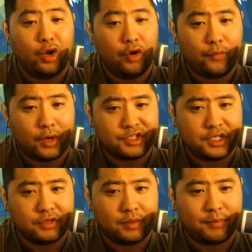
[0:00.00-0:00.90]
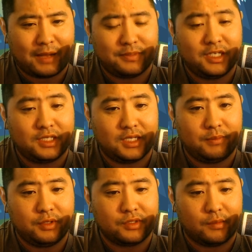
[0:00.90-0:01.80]
Overwatch healer Baptiste
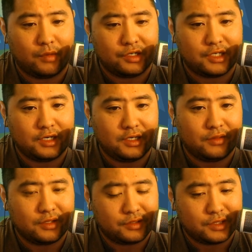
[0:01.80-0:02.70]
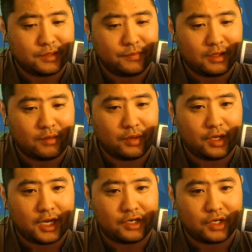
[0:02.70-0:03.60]
debuts on March 19th. This is something that we're
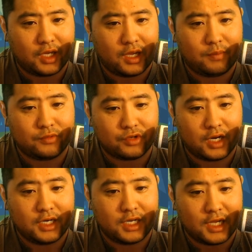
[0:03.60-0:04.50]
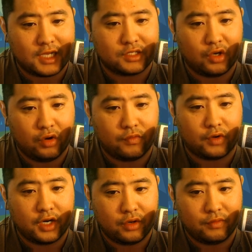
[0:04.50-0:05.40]
like kept trying to guess over
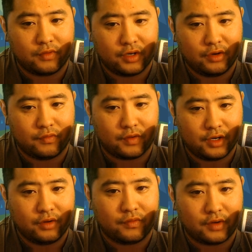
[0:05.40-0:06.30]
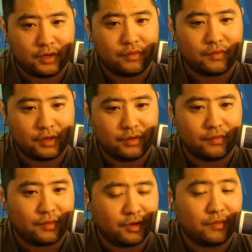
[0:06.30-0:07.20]
and over and over and over and over and
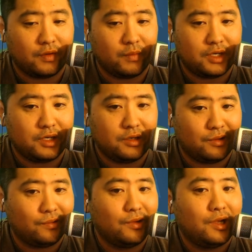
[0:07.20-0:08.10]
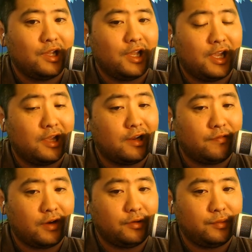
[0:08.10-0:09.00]
over and over, and we didn't know. And
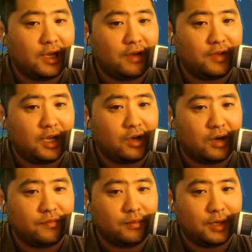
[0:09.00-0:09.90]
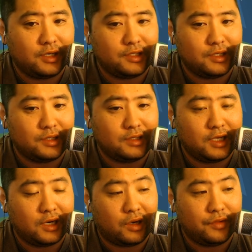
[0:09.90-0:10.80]
finally, we have a confirmation
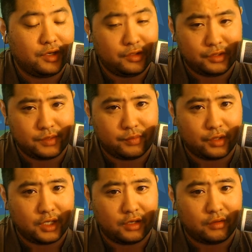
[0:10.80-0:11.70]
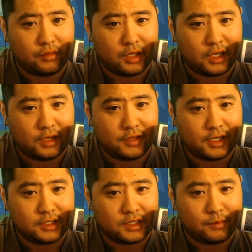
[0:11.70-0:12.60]
date on the new support hero that
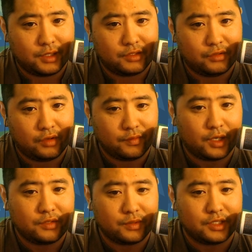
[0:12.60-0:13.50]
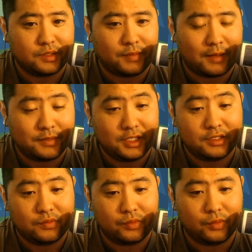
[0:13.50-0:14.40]
is coming to Overwatch, which is
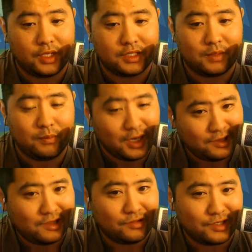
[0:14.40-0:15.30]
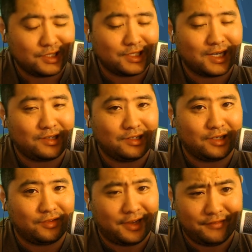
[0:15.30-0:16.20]
Baptiste, who is a medic. He looks exactly
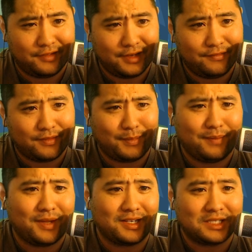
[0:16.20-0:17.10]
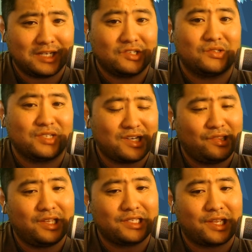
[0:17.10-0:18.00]
like Lifeline from Apex Legends, which I
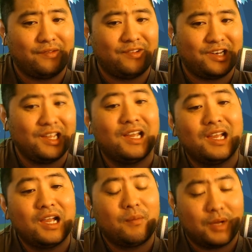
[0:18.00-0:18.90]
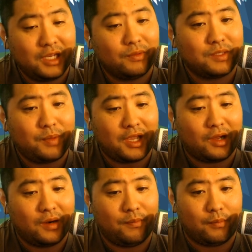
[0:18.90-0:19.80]
think is kind of funny. But he will debate
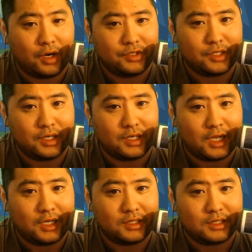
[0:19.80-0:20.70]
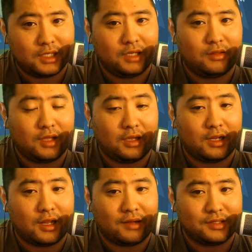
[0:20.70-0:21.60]
on March 19th. They
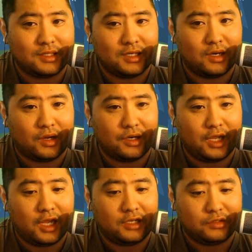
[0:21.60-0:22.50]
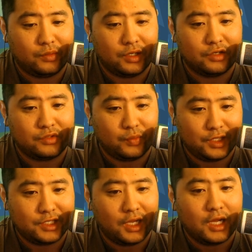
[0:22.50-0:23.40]
announced it on a Twitter
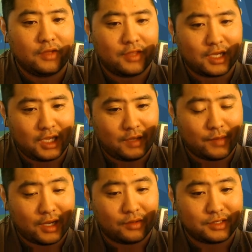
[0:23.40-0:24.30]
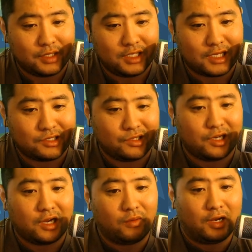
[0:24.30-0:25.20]
tweet that came out
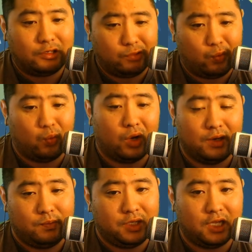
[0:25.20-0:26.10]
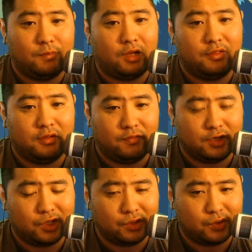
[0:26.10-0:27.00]
yesterday around 1 p.m. on the
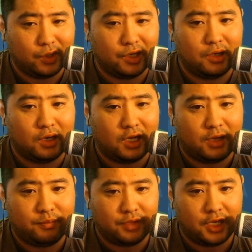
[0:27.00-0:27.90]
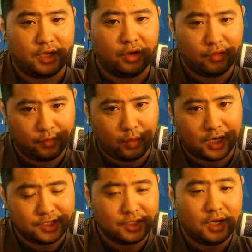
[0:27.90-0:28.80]
official Twitter Play
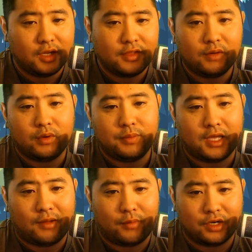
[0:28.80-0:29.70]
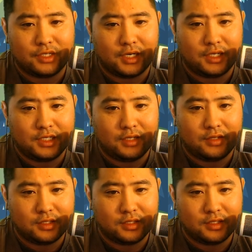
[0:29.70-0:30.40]
Overwatch, that he will be out March 19th.